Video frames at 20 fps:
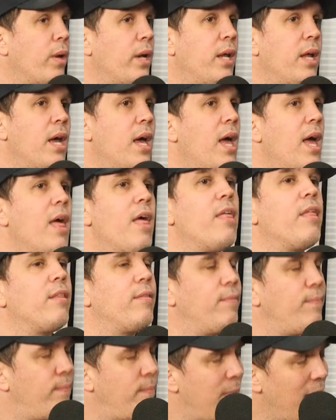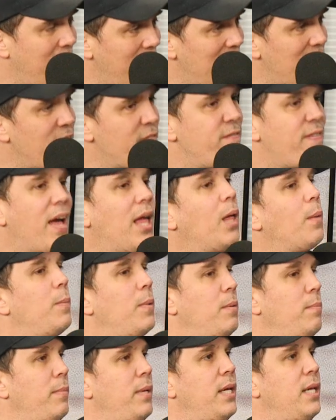And in
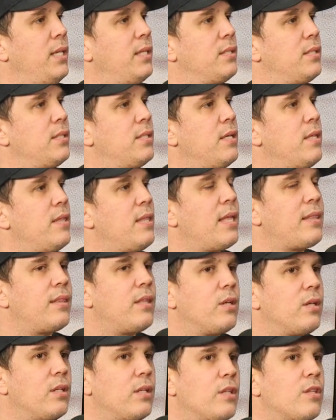development means that,